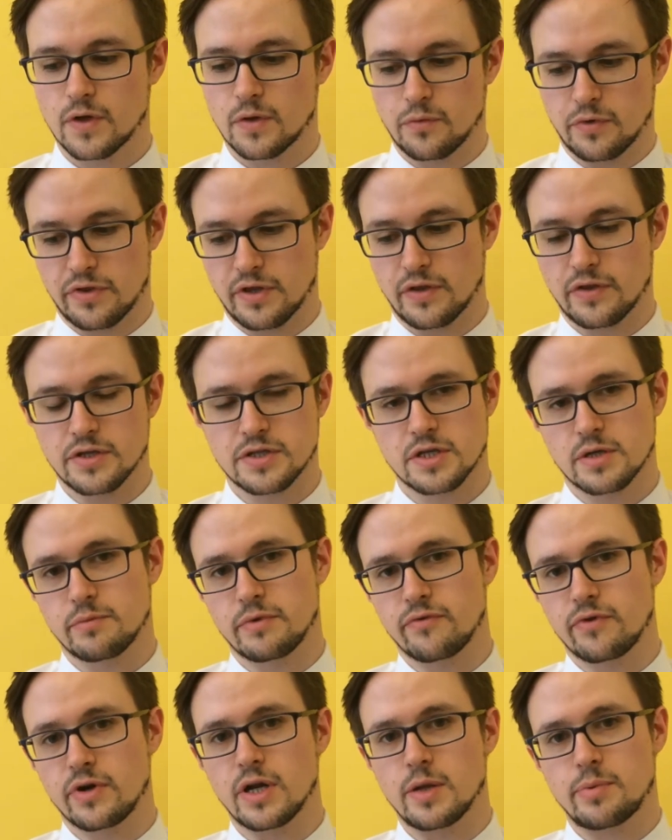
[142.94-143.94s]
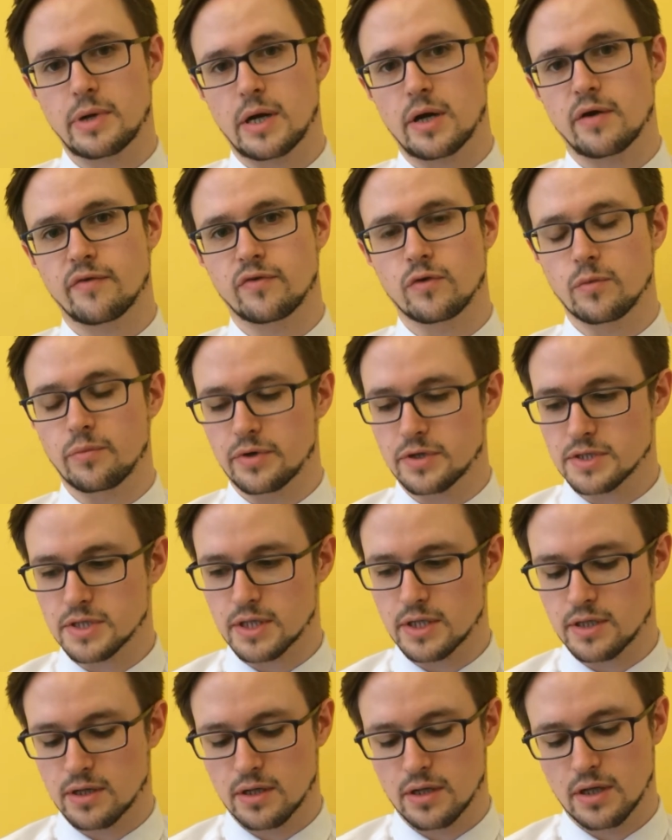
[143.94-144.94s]
And we think this is going to be really powerful because
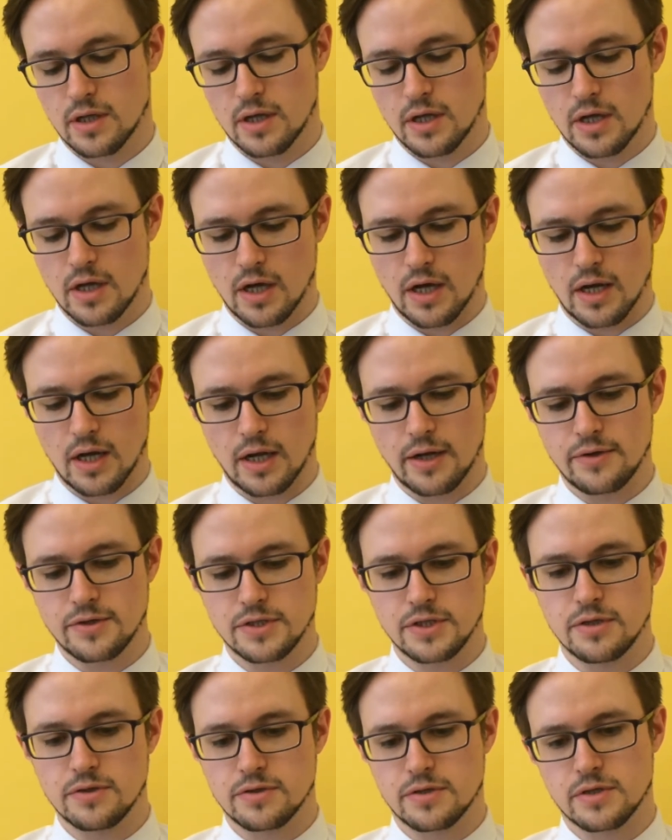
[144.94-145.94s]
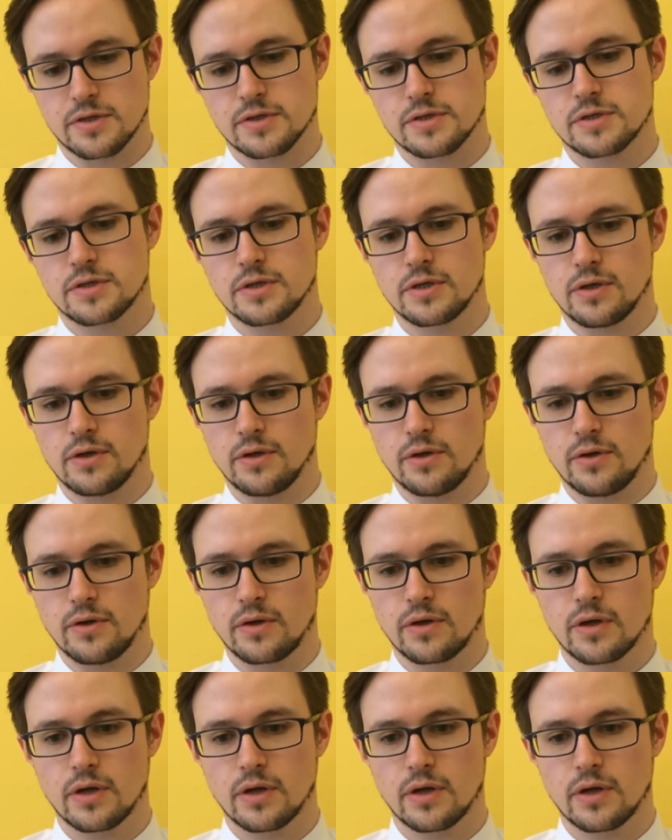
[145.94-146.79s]
it allows users to